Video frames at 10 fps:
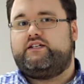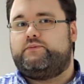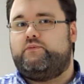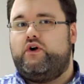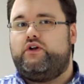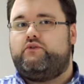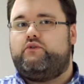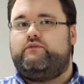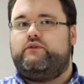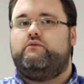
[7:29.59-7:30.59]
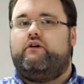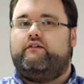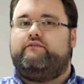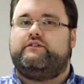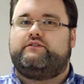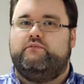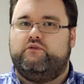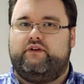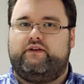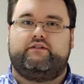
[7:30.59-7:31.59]
a spoiler review of this
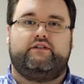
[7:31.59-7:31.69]
movie,